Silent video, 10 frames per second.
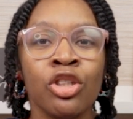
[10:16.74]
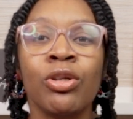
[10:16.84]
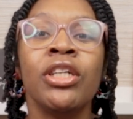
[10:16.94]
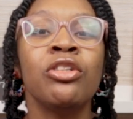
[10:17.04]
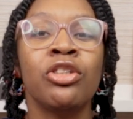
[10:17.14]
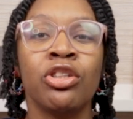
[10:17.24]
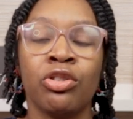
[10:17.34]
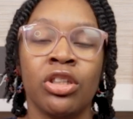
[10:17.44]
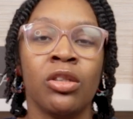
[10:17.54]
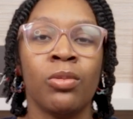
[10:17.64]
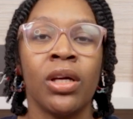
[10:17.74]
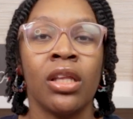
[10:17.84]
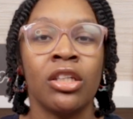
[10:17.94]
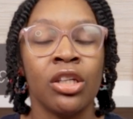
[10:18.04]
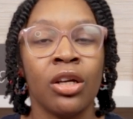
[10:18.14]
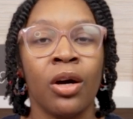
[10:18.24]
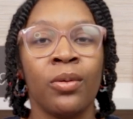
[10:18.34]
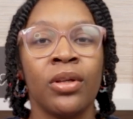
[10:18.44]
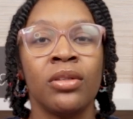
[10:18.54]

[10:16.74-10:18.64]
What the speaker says: train your children in the way they should go,